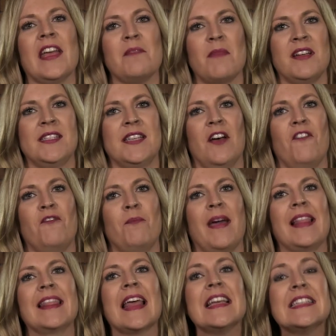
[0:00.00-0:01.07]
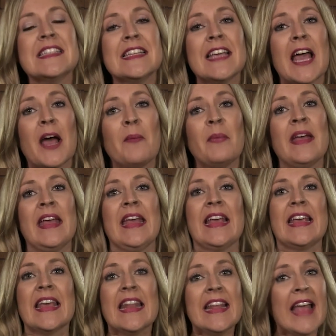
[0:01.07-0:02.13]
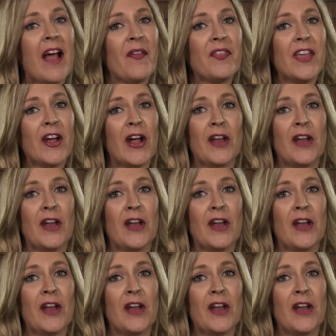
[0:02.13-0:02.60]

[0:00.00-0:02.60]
and myself by lacing up, getting out there,